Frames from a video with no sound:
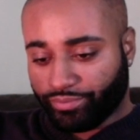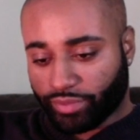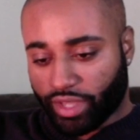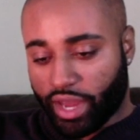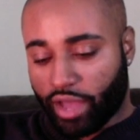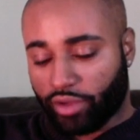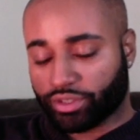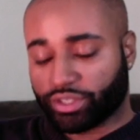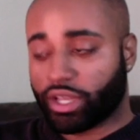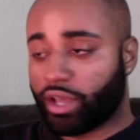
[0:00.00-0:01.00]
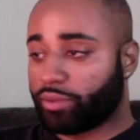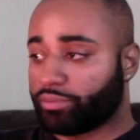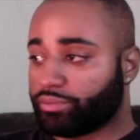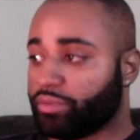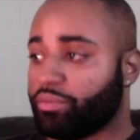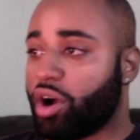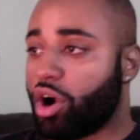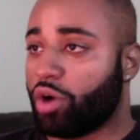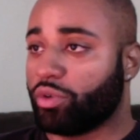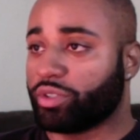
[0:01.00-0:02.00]
And I was up, my
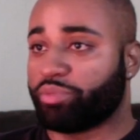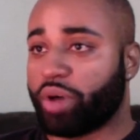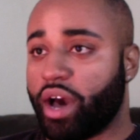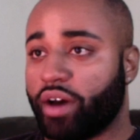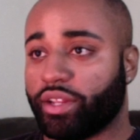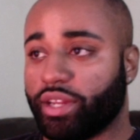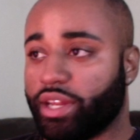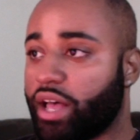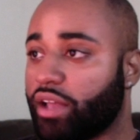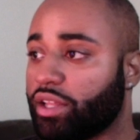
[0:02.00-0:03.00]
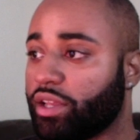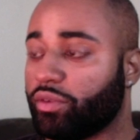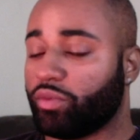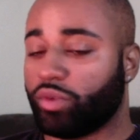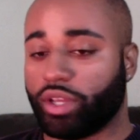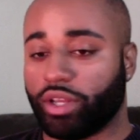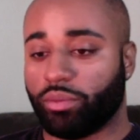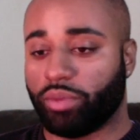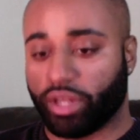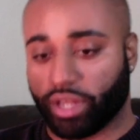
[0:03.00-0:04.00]
heart was pounding, and I was like, wait a
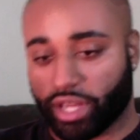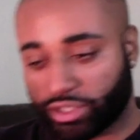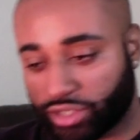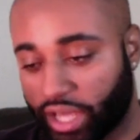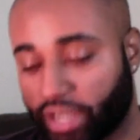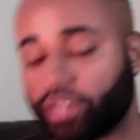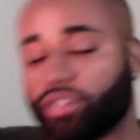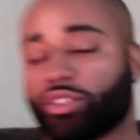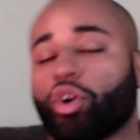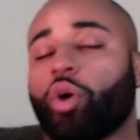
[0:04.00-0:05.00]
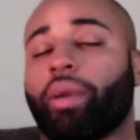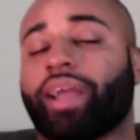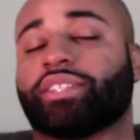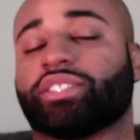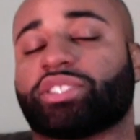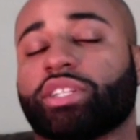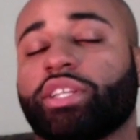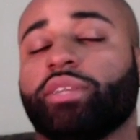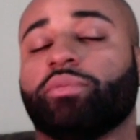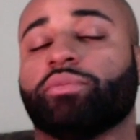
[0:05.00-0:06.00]
minute. I tried to go back to
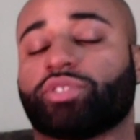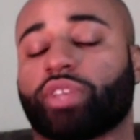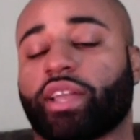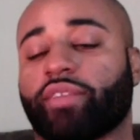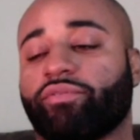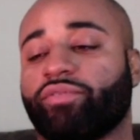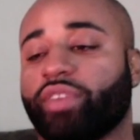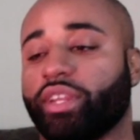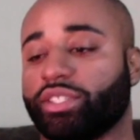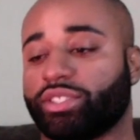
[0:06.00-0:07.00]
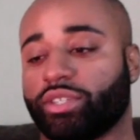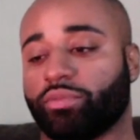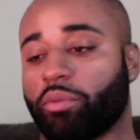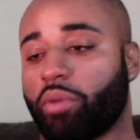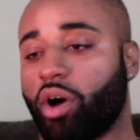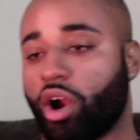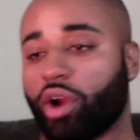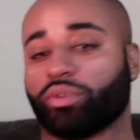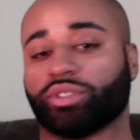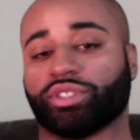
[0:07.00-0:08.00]
sleep so I can finish it, but my
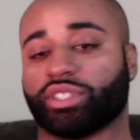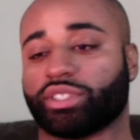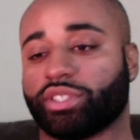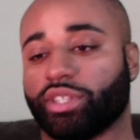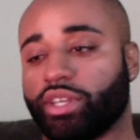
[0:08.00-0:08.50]
heart was just